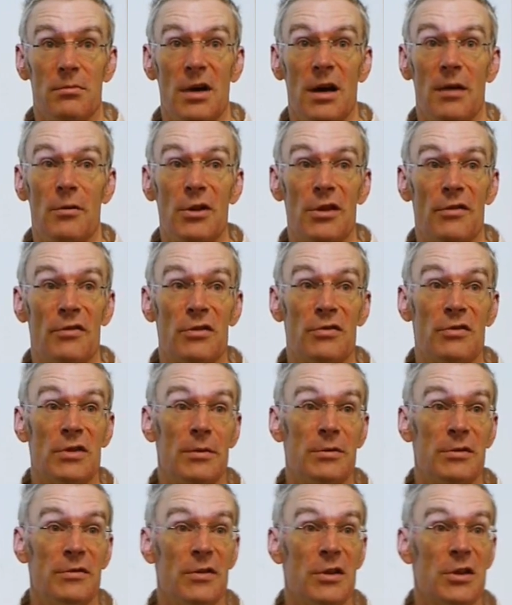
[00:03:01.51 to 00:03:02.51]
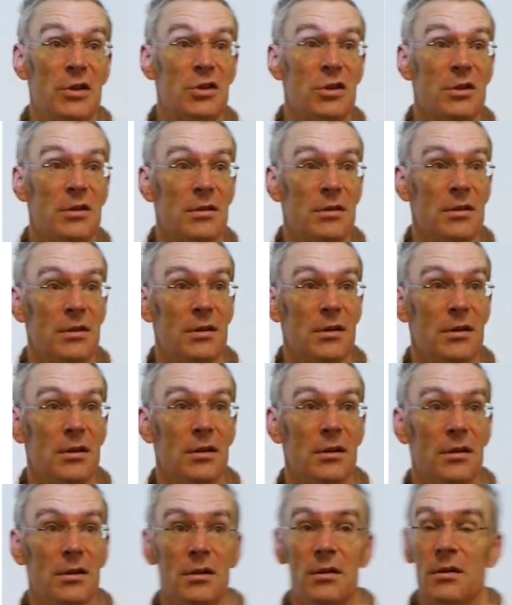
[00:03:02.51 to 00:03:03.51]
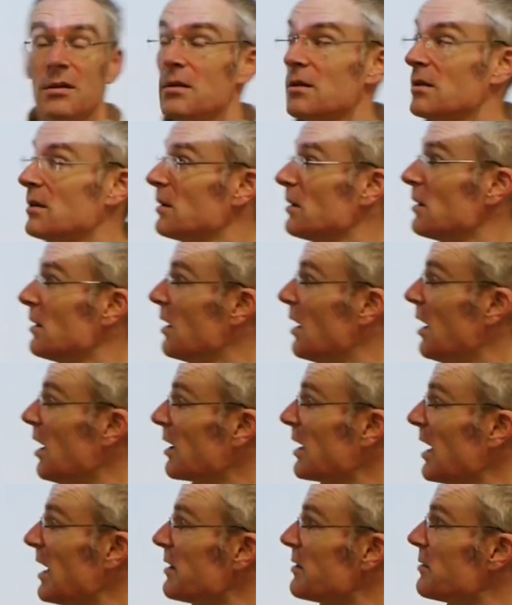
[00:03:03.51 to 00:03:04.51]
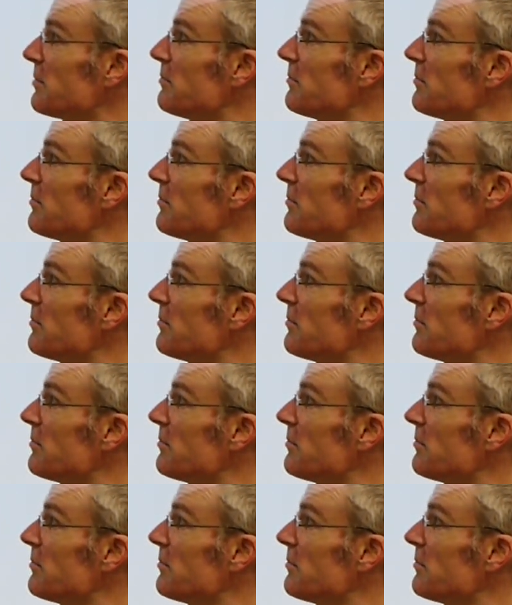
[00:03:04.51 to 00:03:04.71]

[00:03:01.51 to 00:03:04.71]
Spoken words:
I won't have enough time to finish. Okay,